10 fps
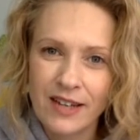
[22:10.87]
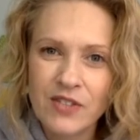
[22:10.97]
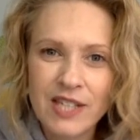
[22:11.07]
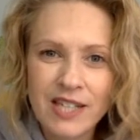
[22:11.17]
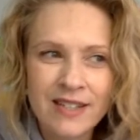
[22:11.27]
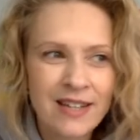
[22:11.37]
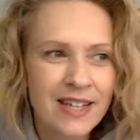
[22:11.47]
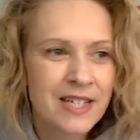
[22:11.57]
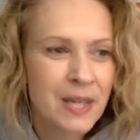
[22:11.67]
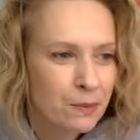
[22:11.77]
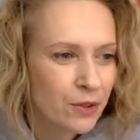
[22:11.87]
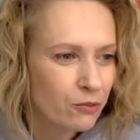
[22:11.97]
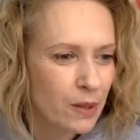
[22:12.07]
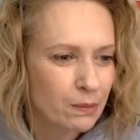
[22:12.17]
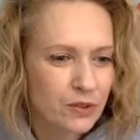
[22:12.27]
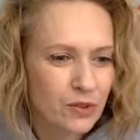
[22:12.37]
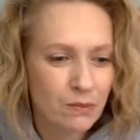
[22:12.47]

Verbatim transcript: I've seen a number of people do it.